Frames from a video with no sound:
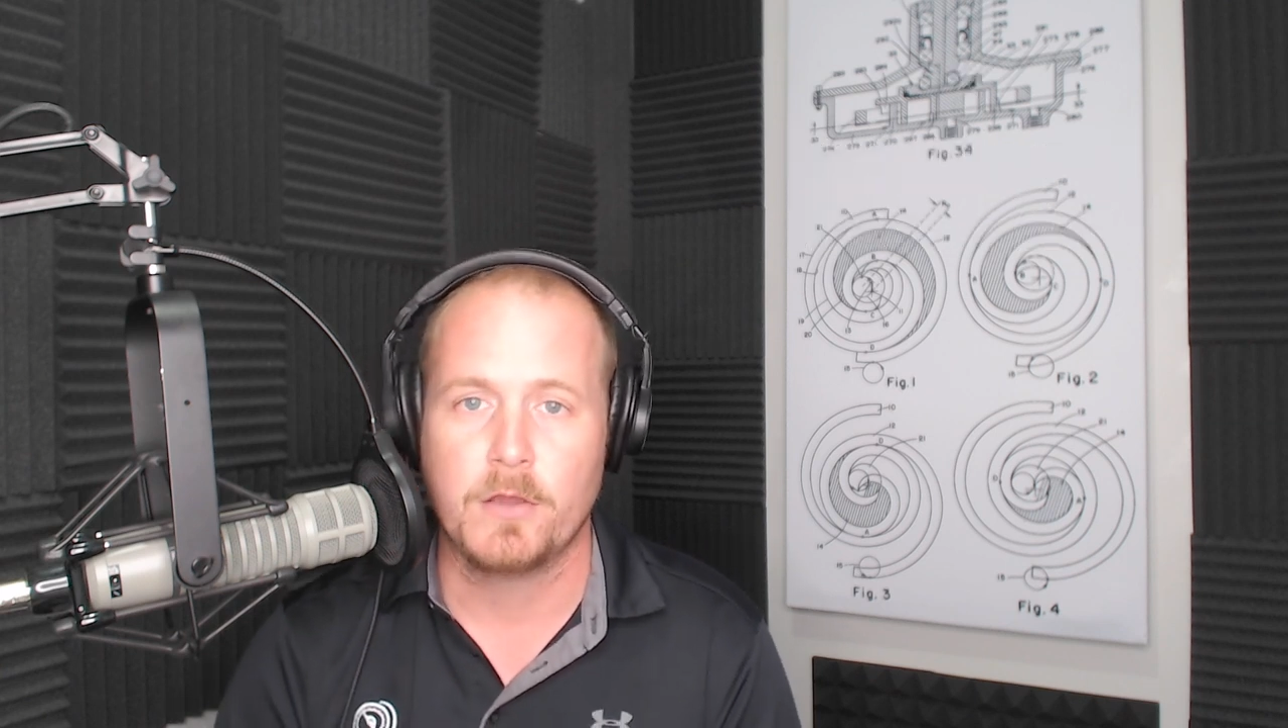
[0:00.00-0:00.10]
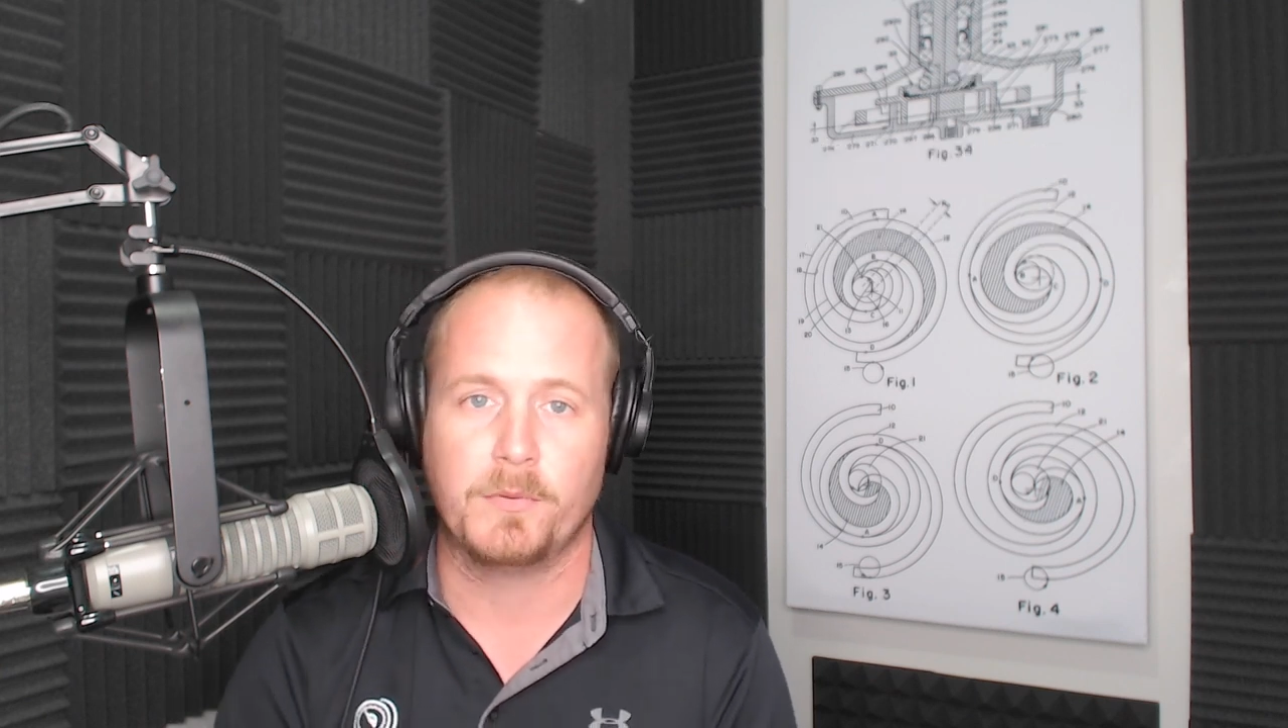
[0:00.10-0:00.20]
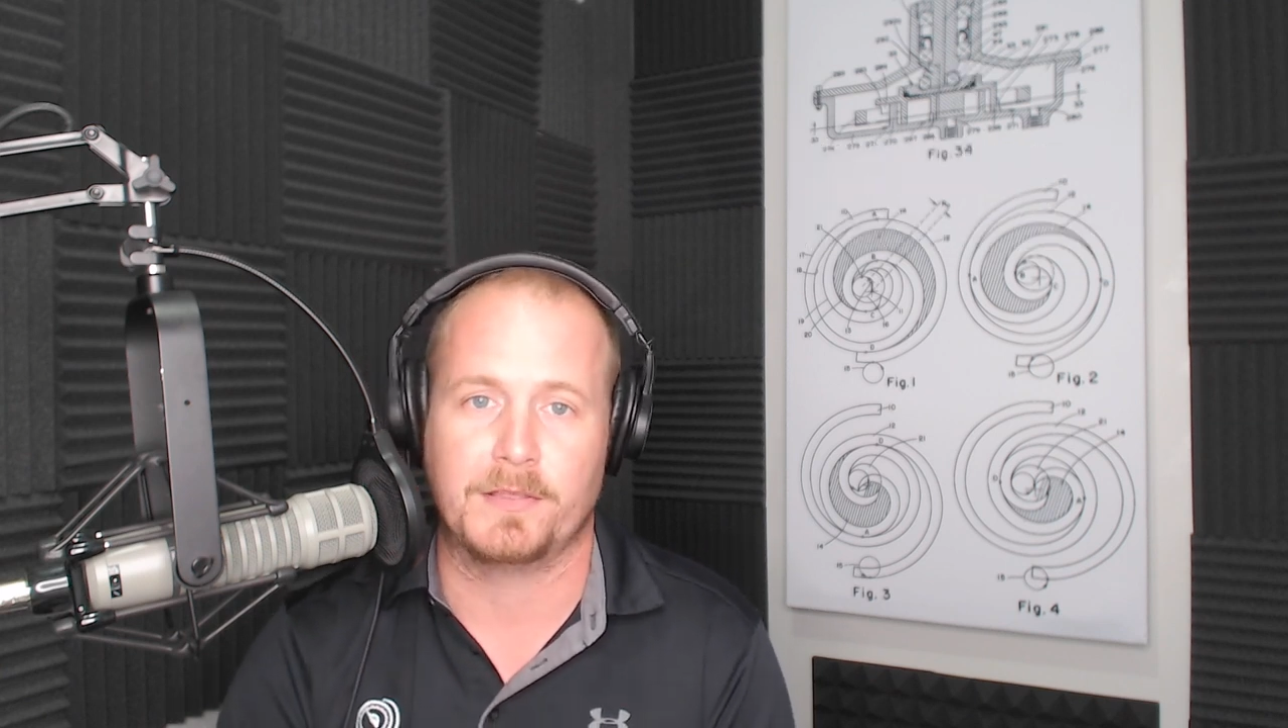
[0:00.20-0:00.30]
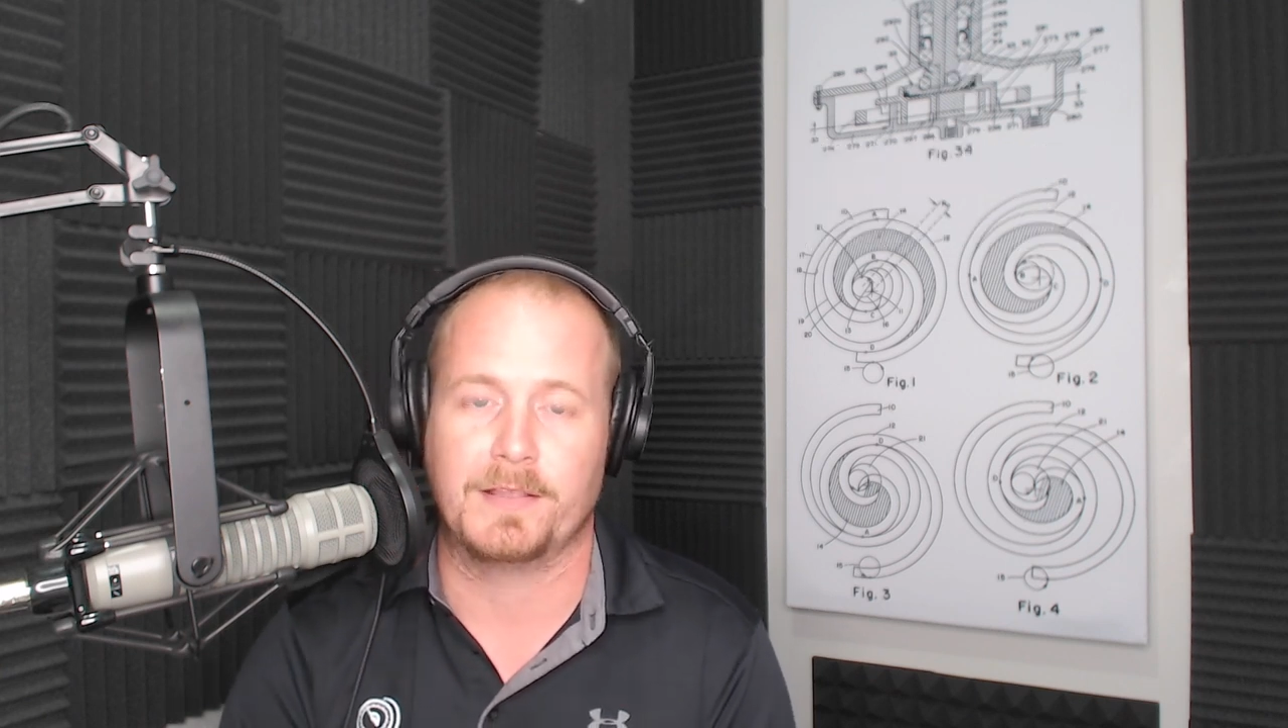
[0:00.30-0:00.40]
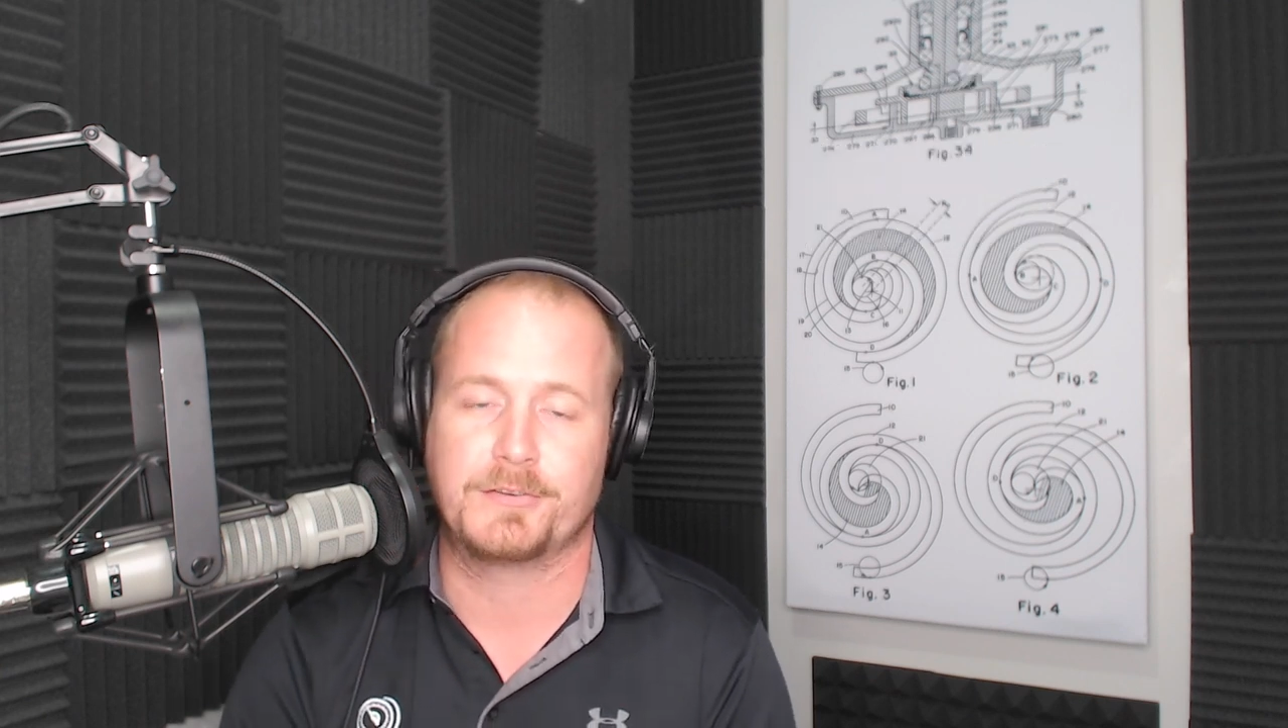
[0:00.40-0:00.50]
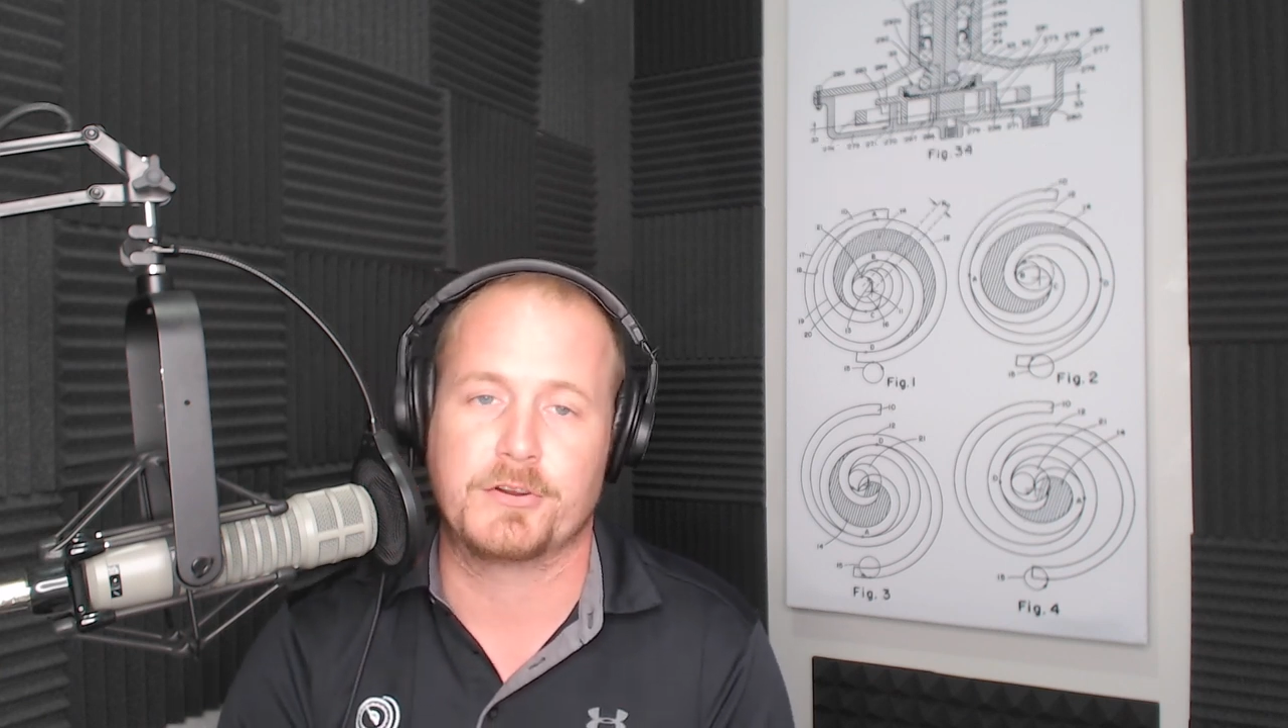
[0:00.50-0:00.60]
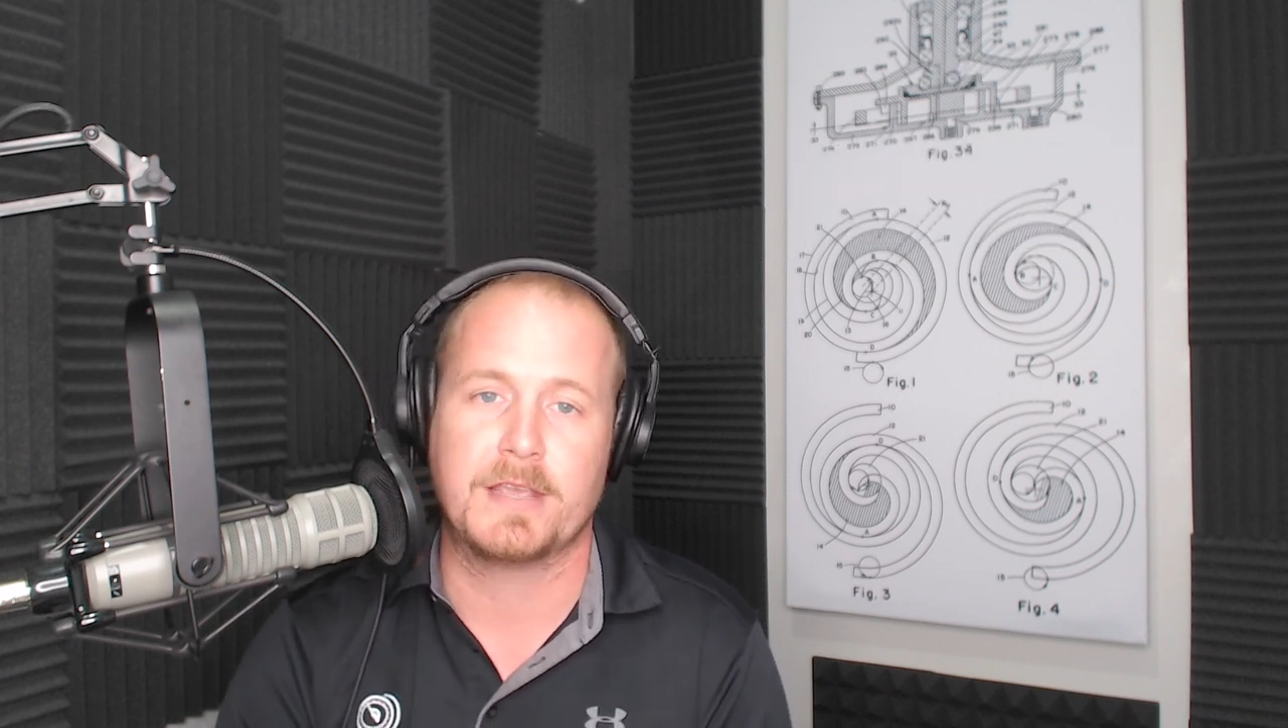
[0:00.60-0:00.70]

with electric